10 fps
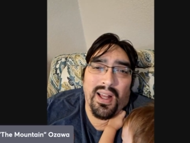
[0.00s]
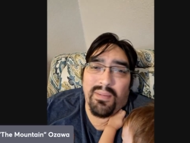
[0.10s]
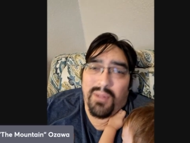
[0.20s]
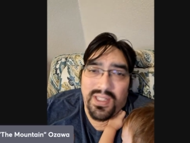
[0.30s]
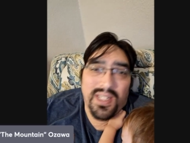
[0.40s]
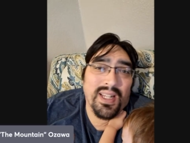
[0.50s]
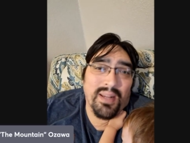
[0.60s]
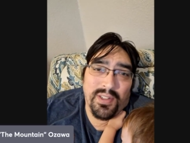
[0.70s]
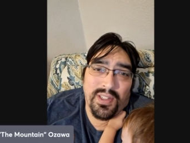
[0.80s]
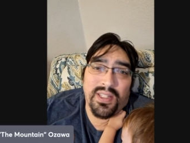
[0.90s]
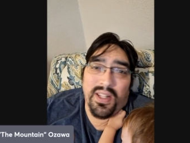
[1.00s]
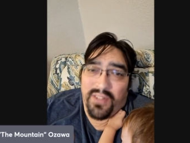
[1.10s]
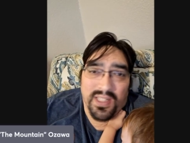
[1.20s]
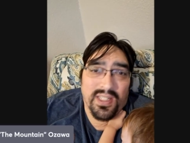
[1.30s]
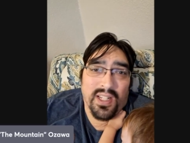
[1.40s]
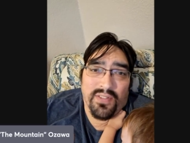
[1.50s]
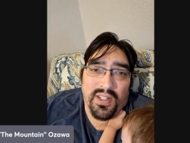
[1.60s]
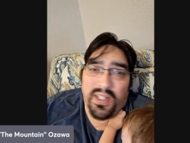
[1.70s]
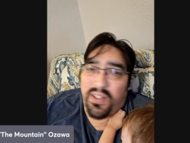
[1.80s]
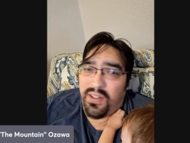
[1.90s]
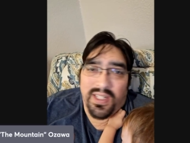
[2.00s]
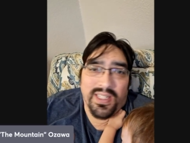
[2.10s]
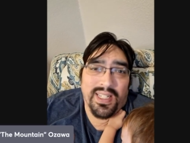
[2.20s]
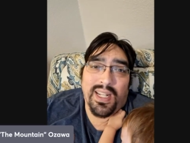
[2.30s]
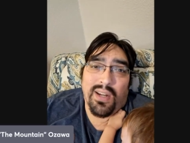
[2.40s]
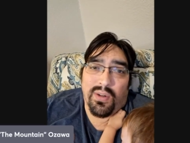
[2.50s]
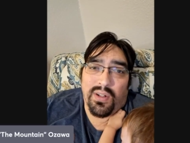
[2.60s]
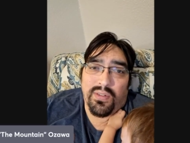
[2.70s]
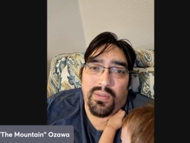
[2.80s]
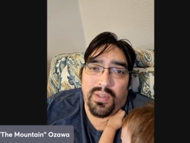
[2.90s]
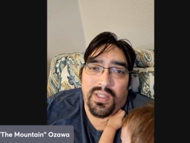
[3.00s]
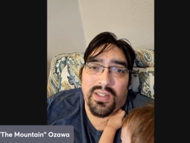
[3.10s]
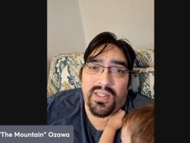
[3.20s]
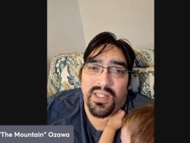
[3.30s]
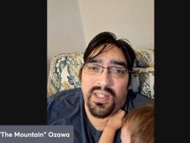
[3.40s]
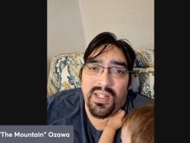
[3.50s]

Most of the time, if it's a tough unit, you're only going to take out one of them with those.